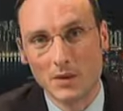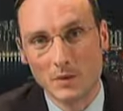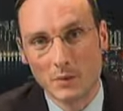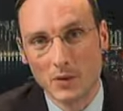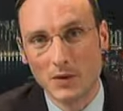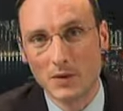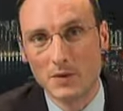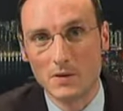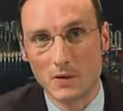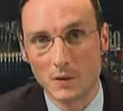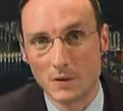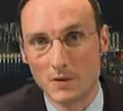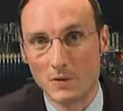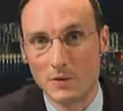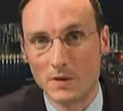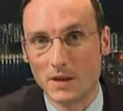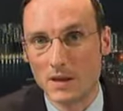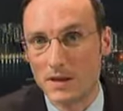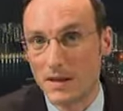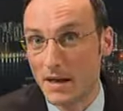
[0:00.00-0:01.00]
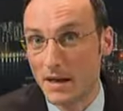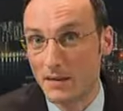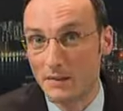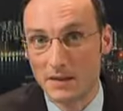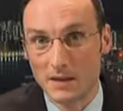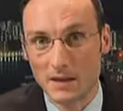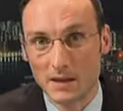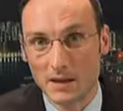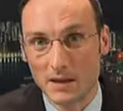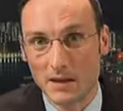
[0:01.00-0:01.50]
because ultimately they have
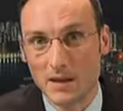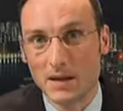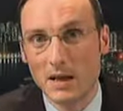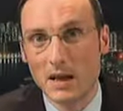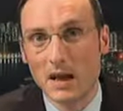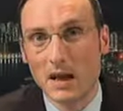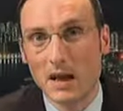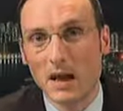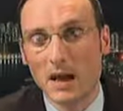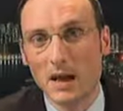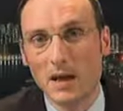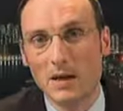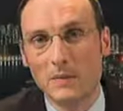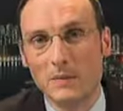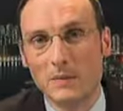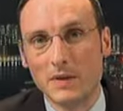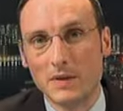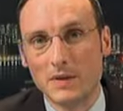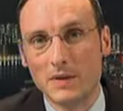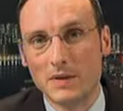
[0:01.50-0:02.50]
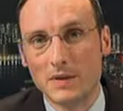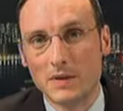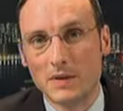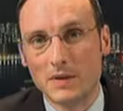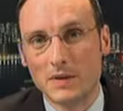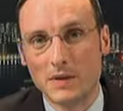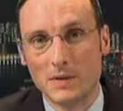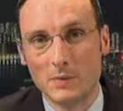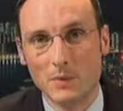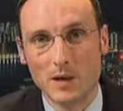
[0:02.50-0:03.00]
still um, uh,
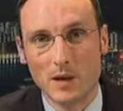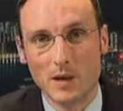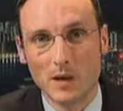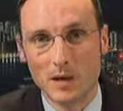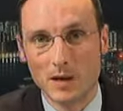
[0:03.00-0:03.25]
similar